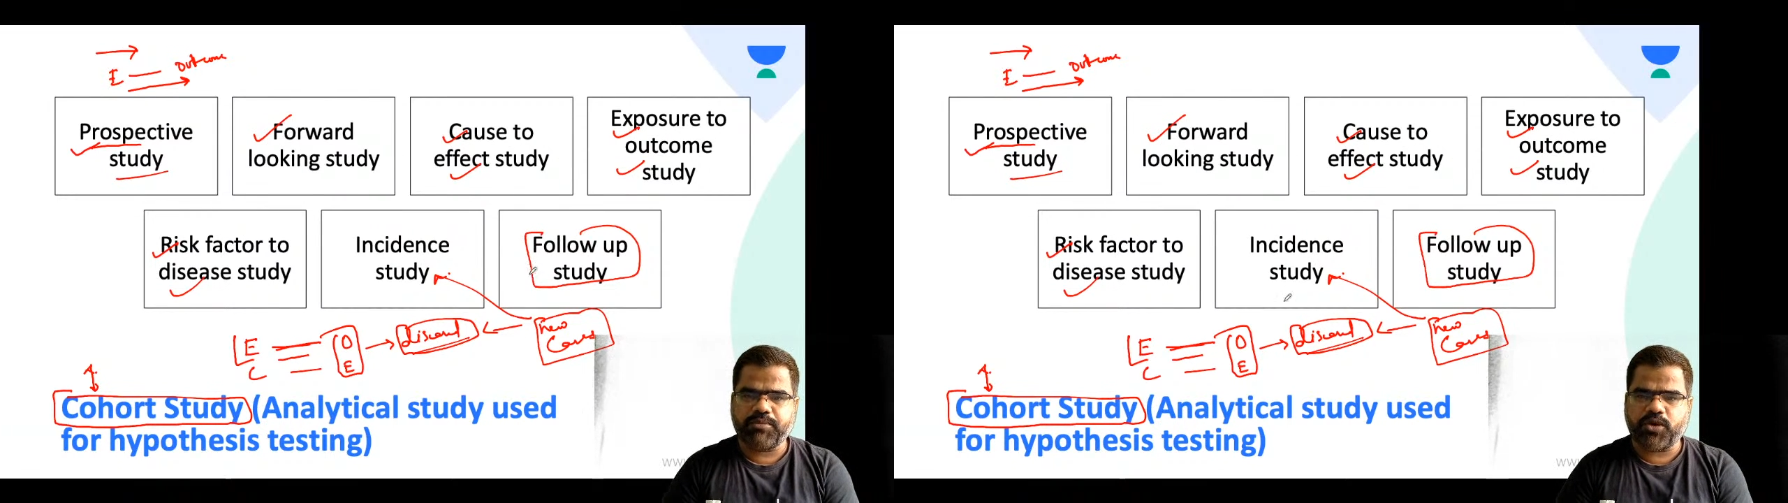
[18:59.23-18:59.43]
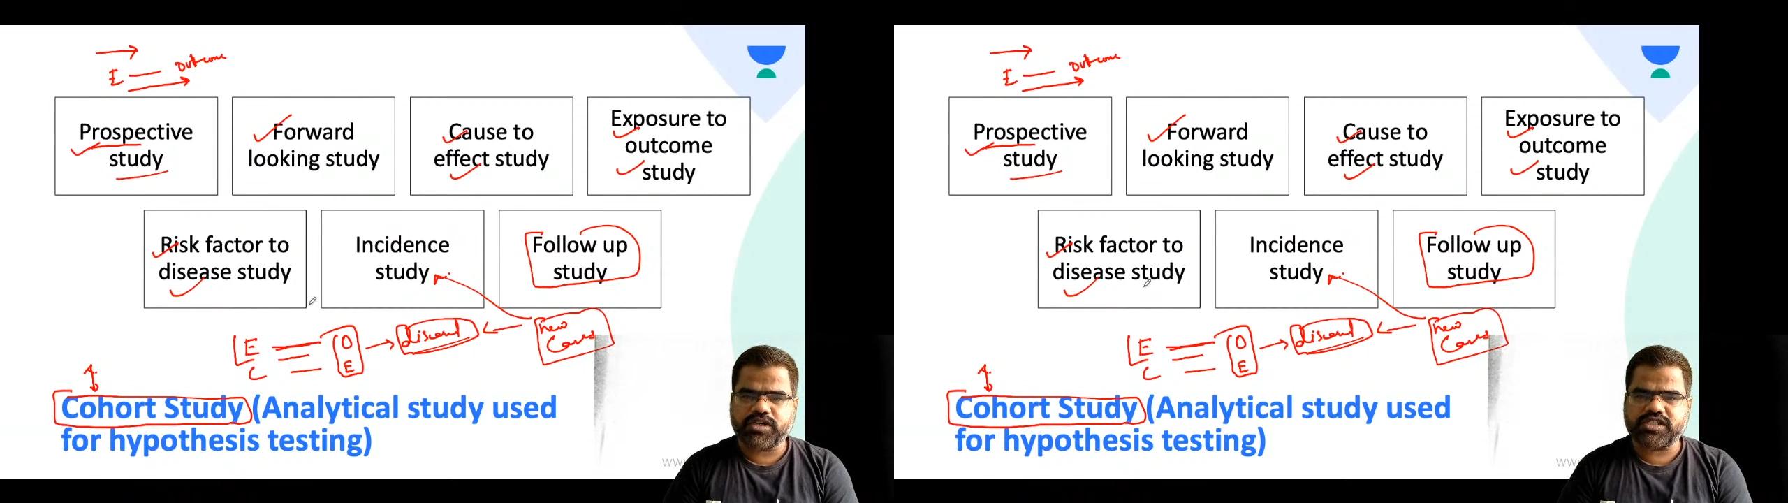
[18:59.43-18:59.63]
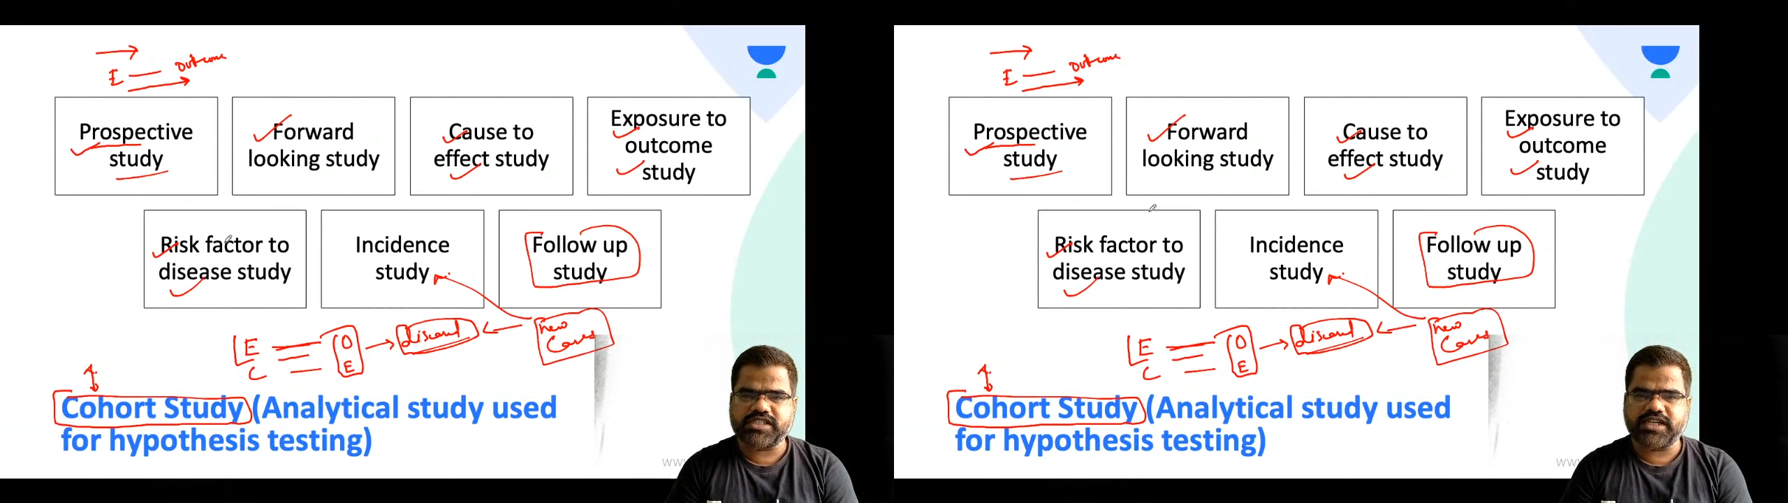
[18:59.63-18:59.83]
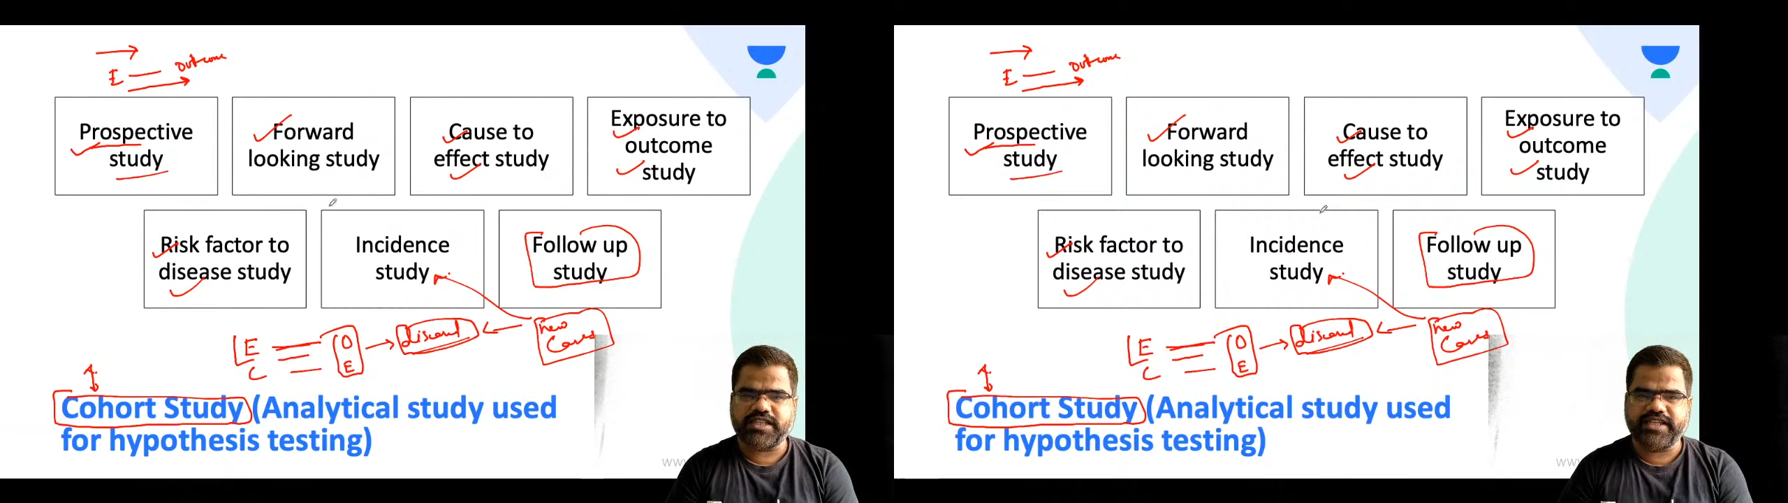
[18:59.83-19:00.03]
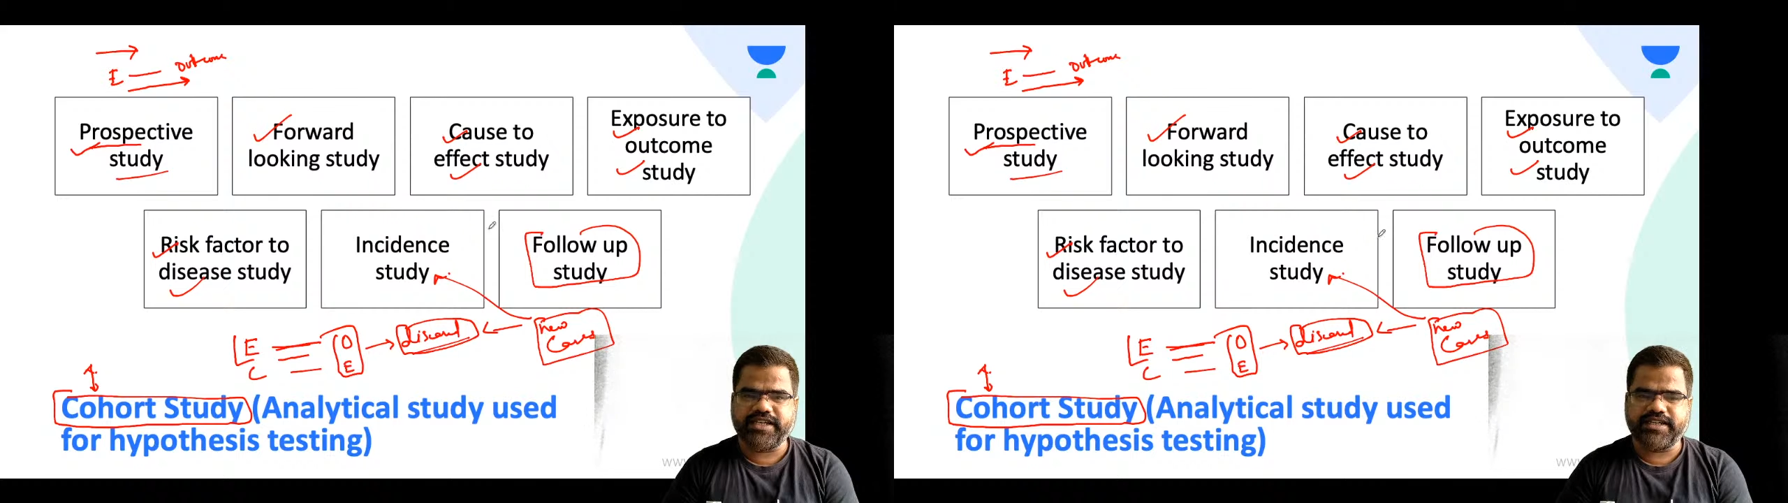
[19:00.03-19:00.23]
boxes are
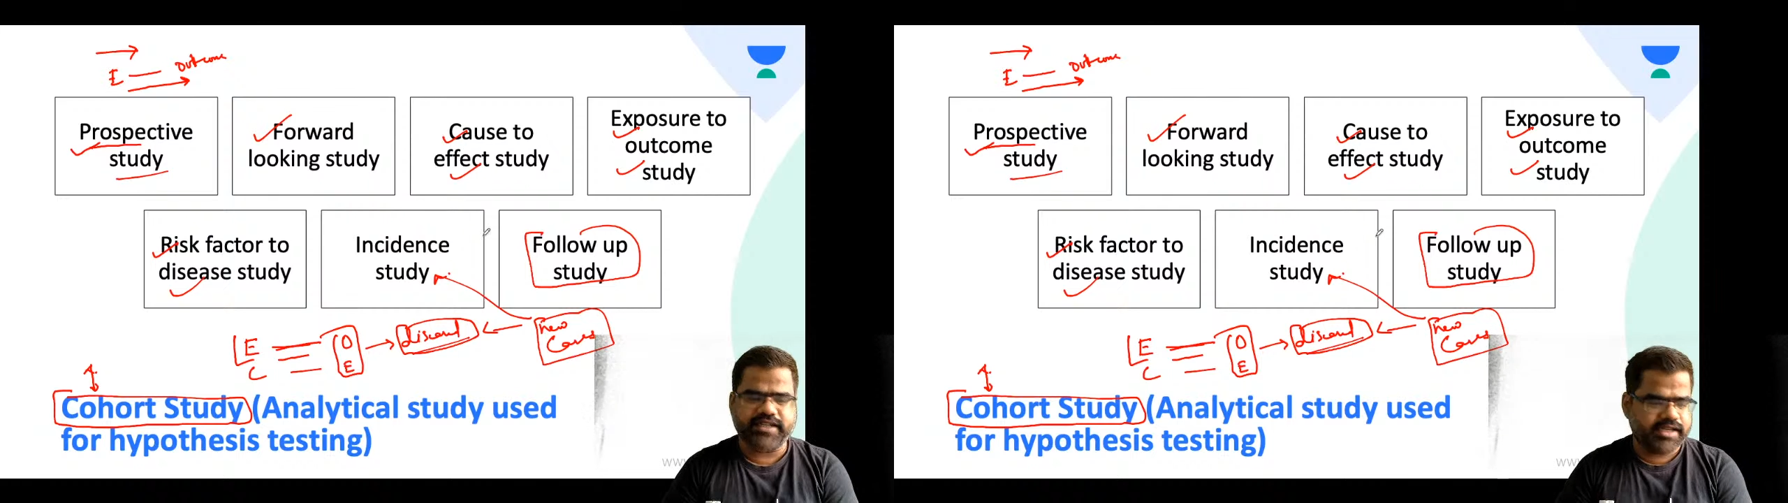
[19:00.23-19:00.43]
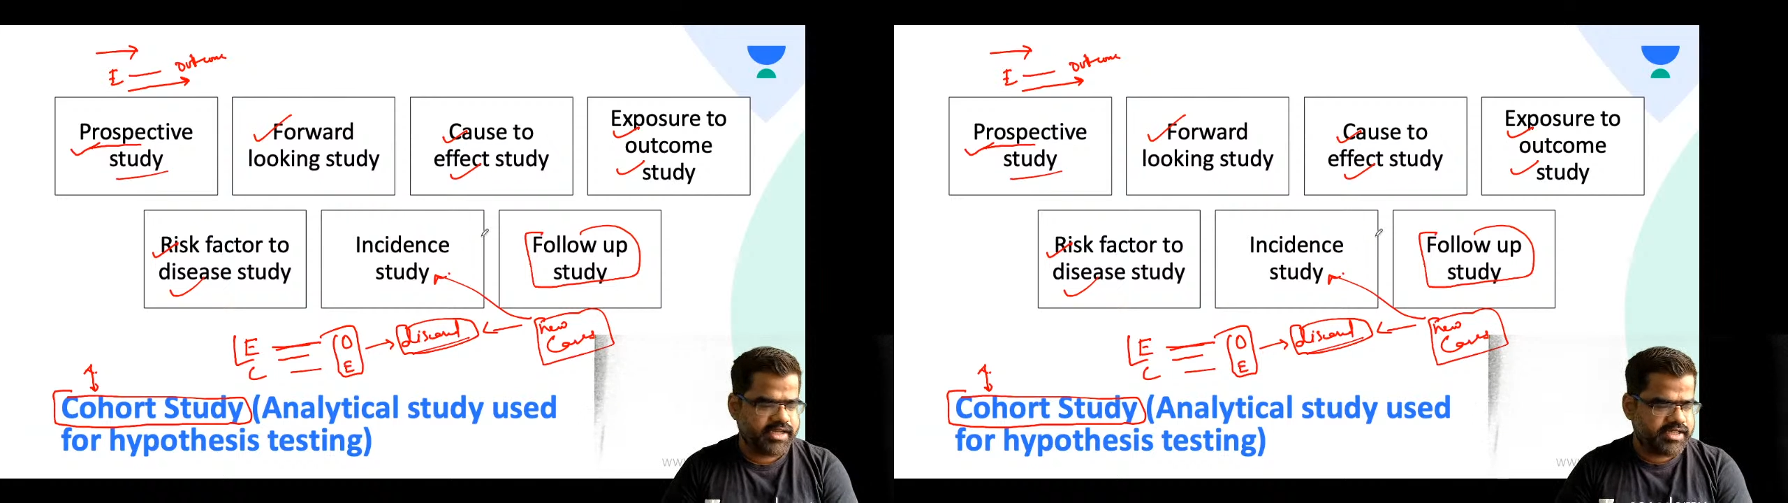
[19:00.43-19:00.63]
there.